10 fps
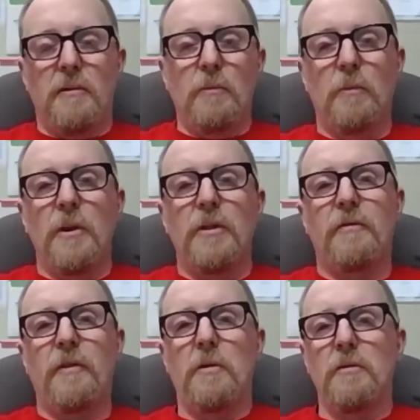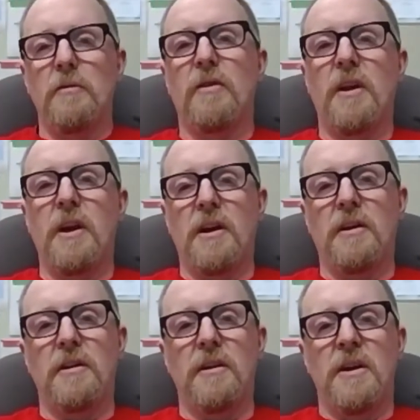with the phones
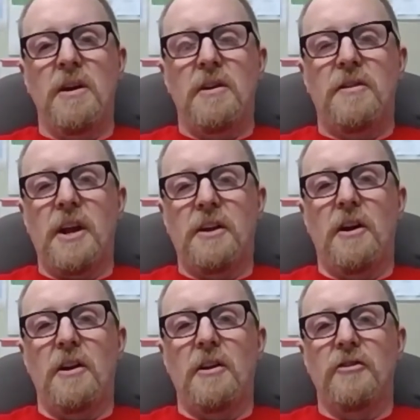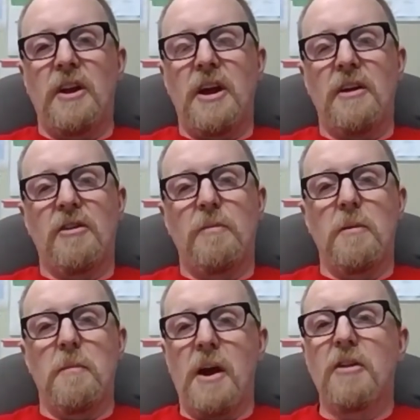and technology has to be
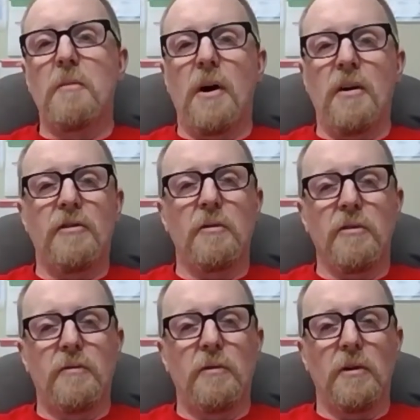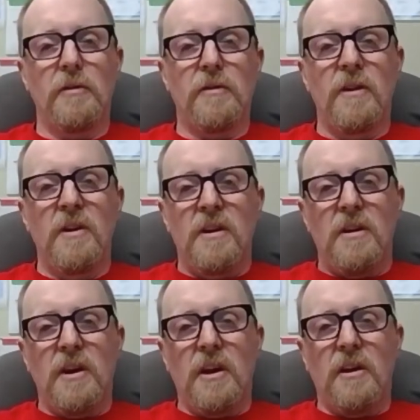maximized to its fullest.
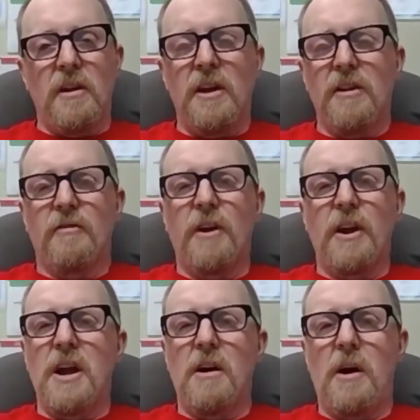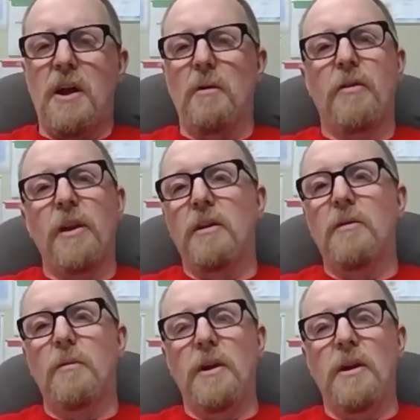And as of right now, I don't think
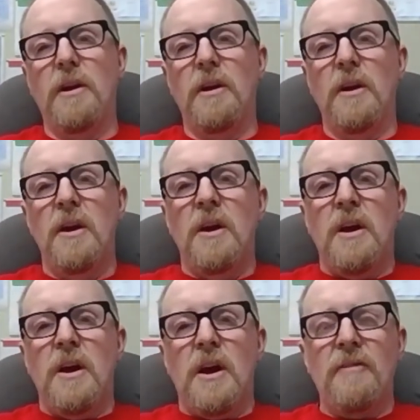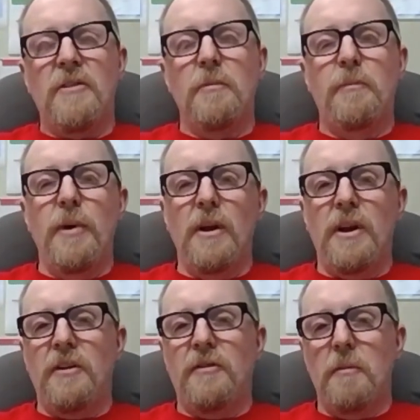we have the
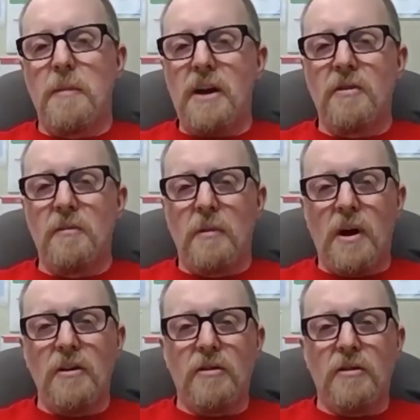ability to maximize